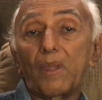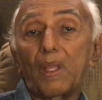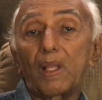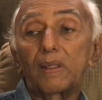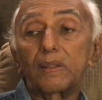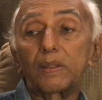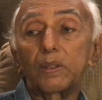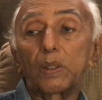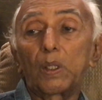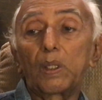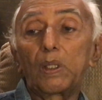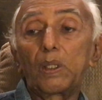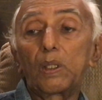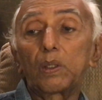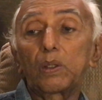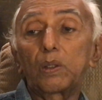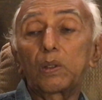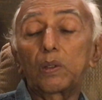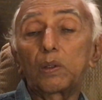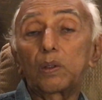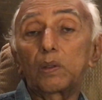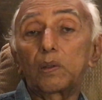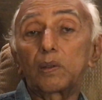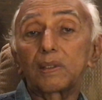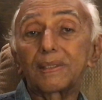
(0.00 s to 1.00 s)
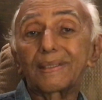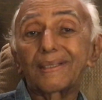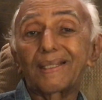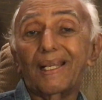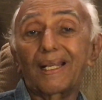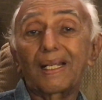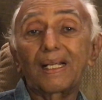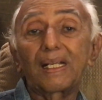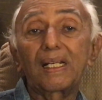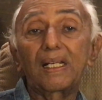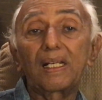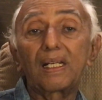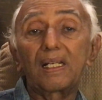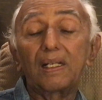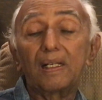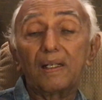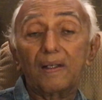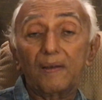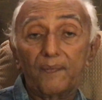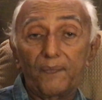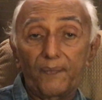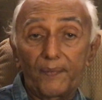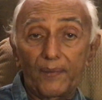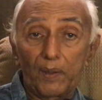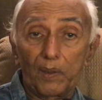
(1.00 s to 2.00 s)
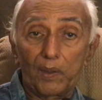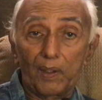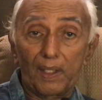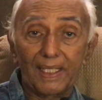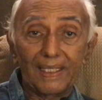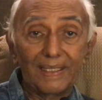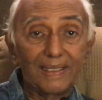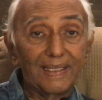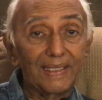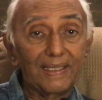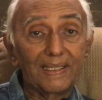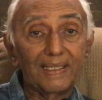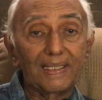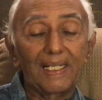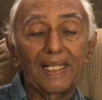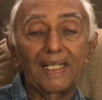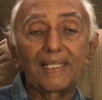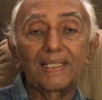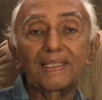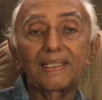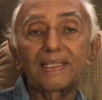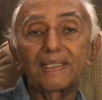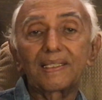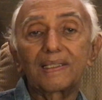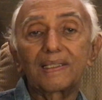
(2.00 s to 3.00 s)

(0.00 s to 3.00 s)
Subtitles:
So you struggle for existence,